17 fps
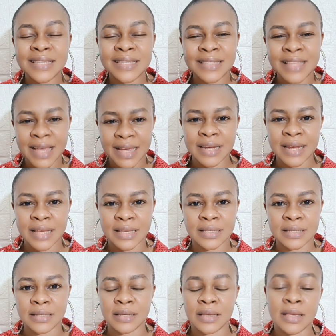
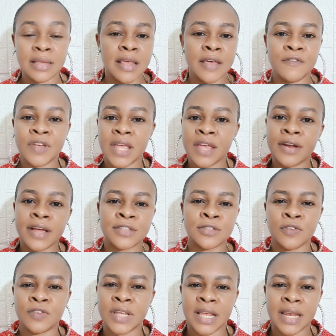stagnancy in every
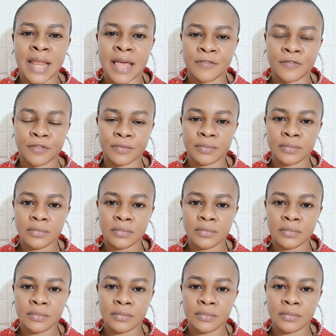areas of their life.